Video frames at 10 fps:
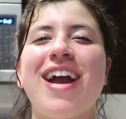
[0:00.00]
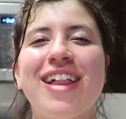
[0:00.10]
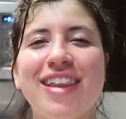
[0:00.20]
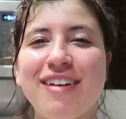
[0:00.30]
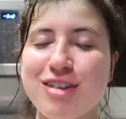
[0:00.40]

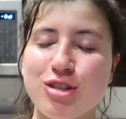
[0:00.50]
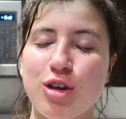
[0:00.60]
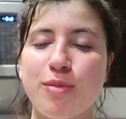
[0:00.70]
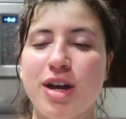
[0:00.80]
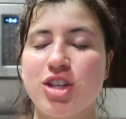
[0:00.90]
I love you
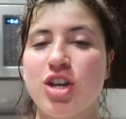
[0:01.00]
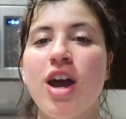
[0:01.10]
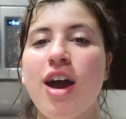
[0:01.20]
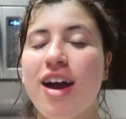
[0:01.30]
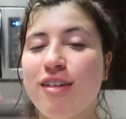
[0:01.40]
so much.
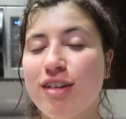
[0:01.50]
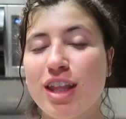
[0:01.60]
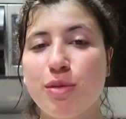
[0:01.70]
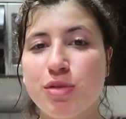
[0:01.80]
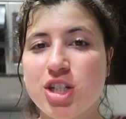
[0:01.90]
I
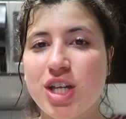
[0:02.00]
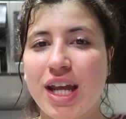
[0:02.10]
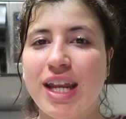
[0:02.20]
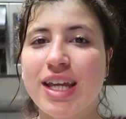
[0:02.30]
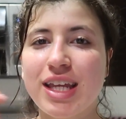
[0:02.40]
really
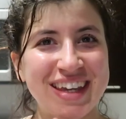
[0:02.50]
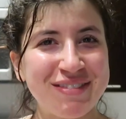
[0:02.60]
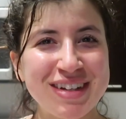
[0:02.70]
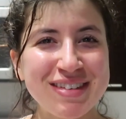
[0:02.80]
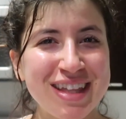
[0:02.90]
appreciate it.
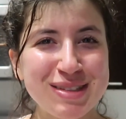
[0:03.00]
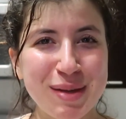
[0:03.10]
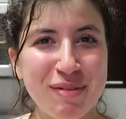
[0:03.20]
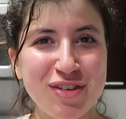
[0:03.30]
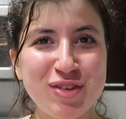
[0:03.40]
Give it a thumbs
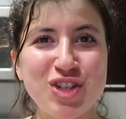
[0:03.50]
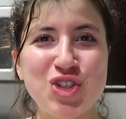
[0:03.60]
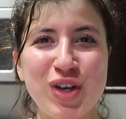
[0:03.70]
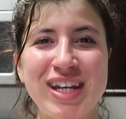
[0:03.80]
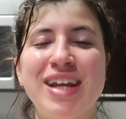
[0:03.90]
up if you
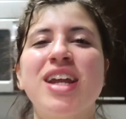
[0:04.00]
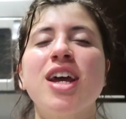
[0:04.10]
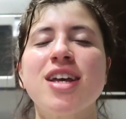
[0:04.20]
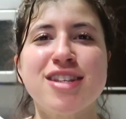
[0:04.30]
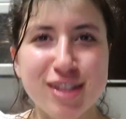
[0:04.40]
enjoyed it.
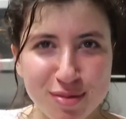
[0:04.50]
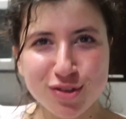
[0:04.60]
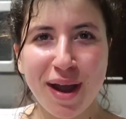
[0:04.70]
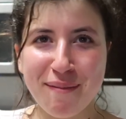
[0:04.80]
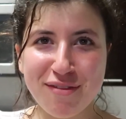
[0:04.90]

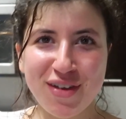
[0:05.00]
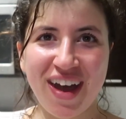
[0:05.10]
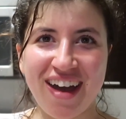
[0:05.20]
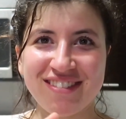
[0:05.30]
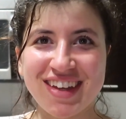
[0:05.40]
Subscribe if you
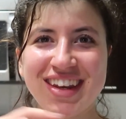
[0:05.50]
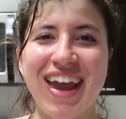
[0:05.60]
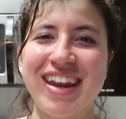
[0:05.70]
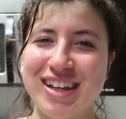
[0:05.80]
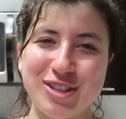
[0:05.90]
haven't.
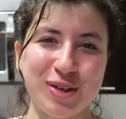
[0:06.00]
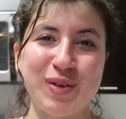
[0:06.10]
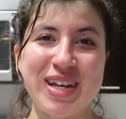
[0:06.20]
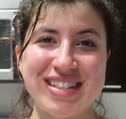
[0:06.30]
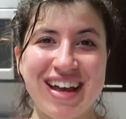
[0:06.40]
And as
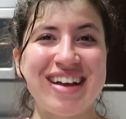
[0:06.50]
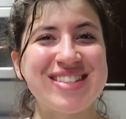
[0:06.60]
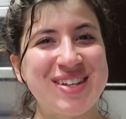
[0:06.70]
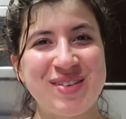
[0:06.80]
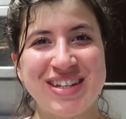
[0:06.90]
always,
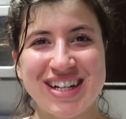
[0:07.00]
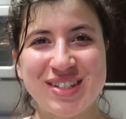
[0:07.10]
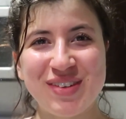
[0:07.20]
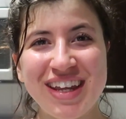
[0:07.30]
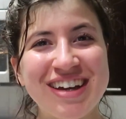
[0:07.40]
I'll see you in the
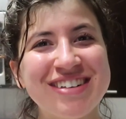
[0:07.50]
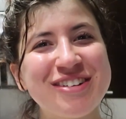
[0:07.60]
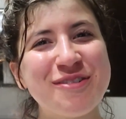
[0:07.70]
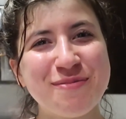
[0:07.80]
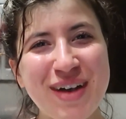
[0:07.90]
next video.
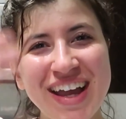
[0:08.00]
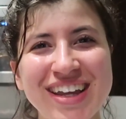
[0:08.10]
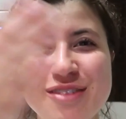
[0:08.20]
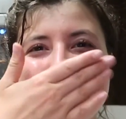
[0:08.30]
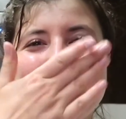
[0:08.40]
Bye.